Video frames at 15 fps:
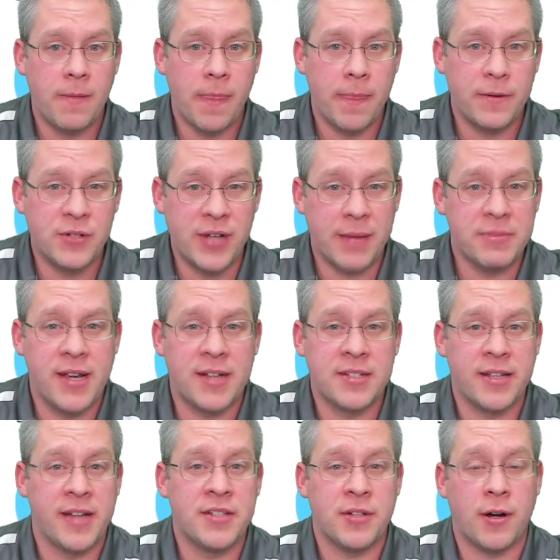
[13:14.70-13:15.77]
Jamstack
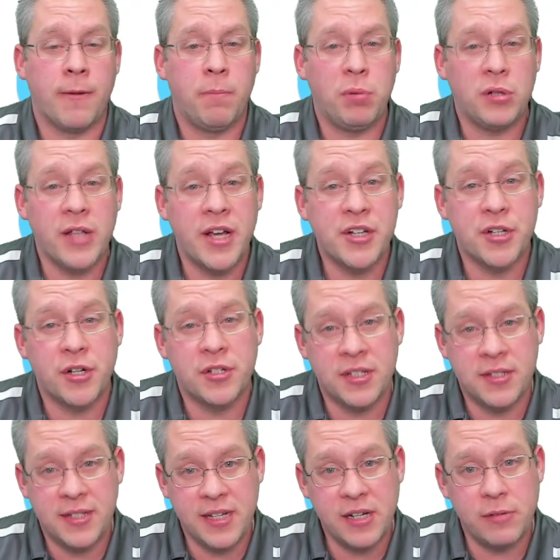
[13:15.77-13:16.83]
sites are a pleasure to
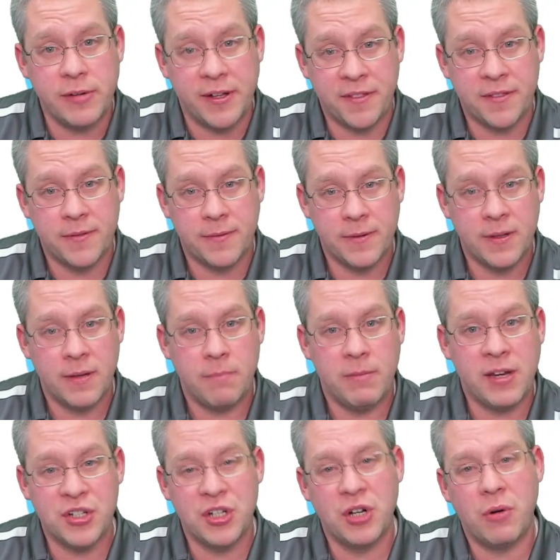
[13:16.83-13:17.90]
deal with.
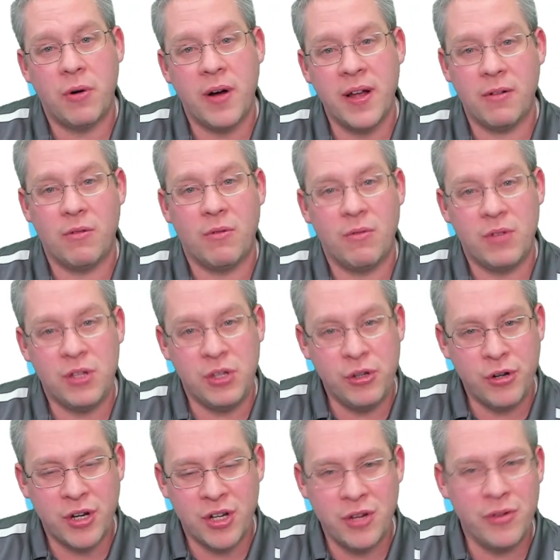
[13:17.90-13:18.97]
Because you know what? You
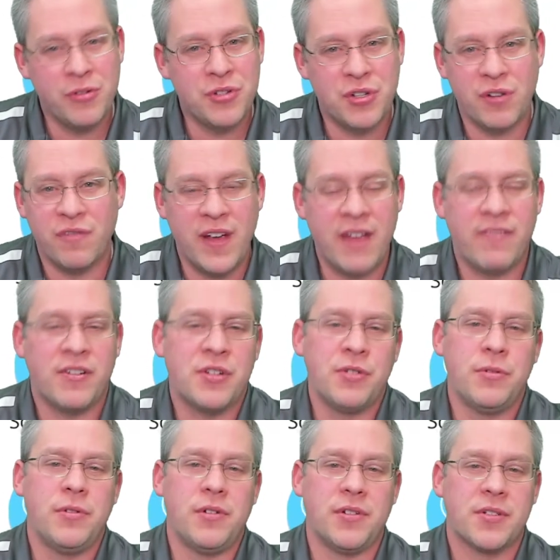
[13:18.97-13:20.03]
can use your favorite
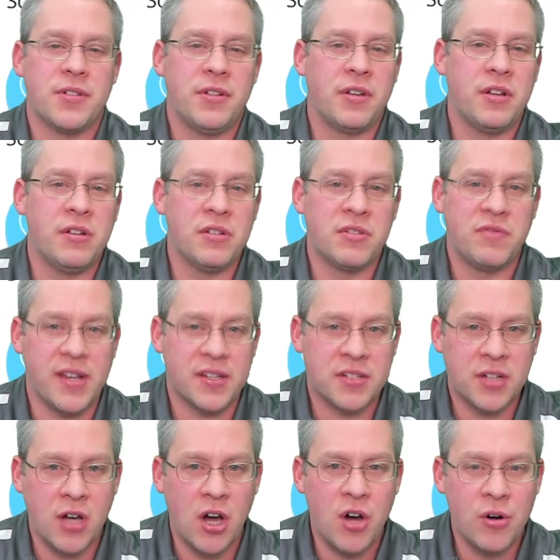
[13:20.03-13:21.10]
tools. You can use VS
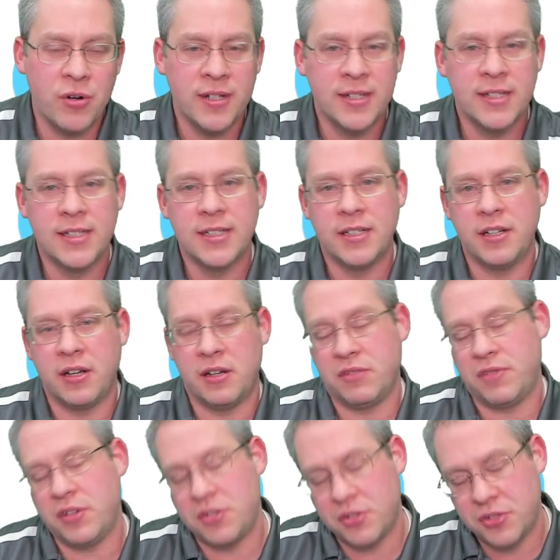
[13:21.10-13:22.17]
Code. You can use
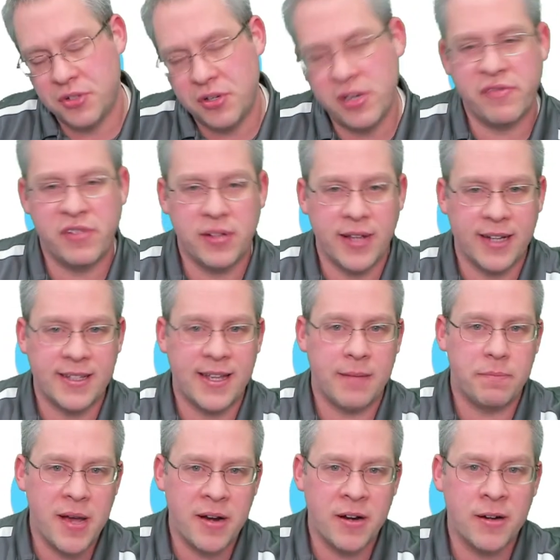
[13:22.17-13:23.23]
Visual Studio if you like that
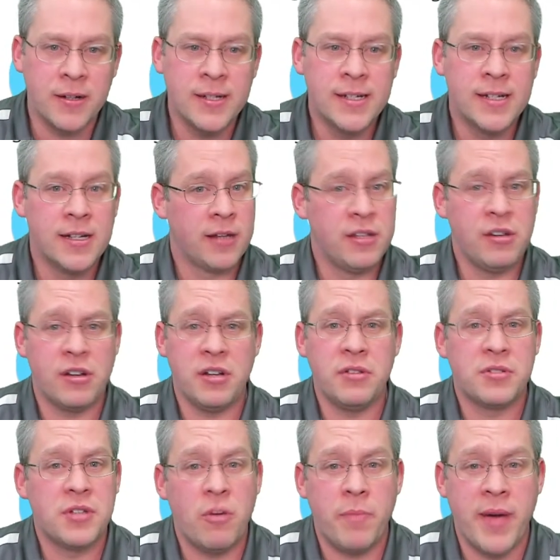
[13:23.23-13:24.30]
better. You can use
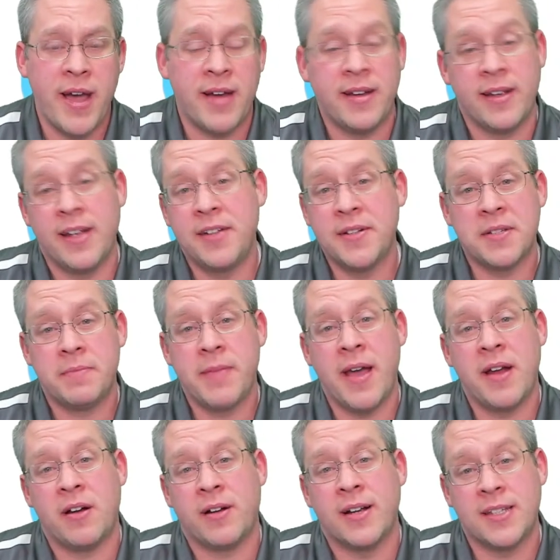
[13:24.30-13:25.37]
Notepad. It doesn't
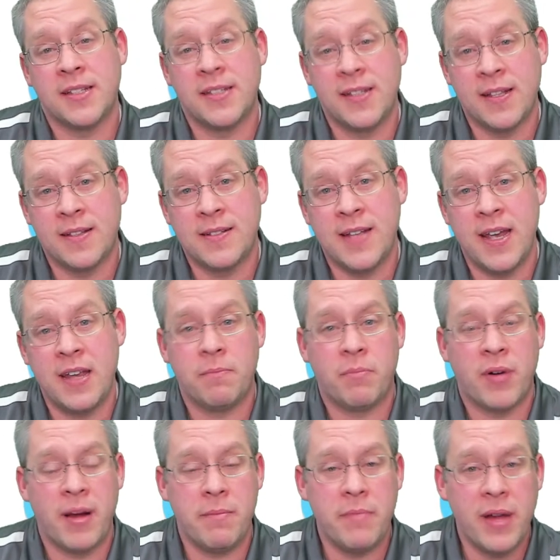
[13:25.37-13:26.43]
matter, because at the end of the day,
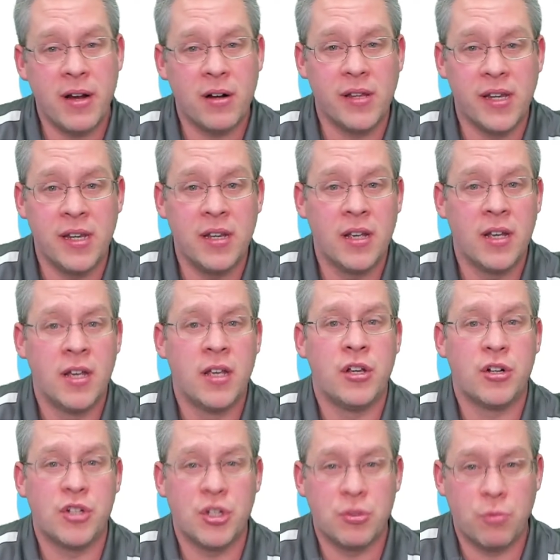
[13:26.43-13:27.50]
primarily, you're
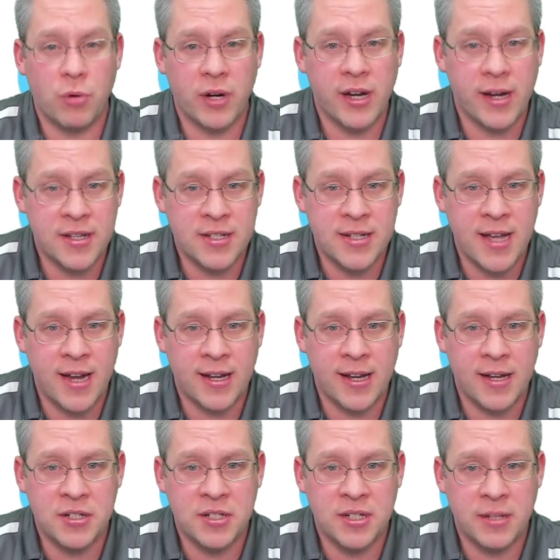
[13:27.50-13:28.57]
just working on static
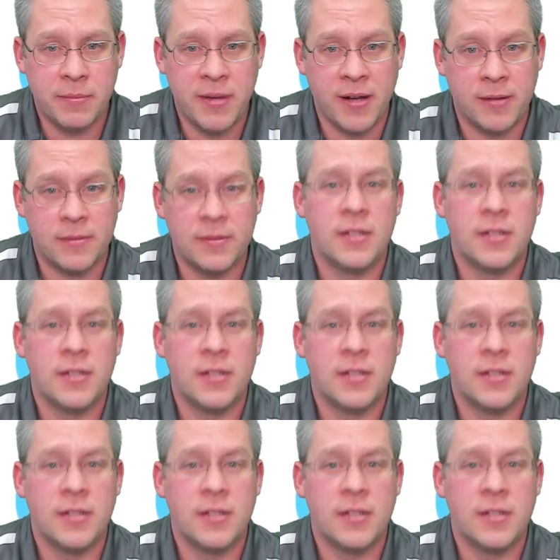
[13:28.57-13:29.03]
HTML.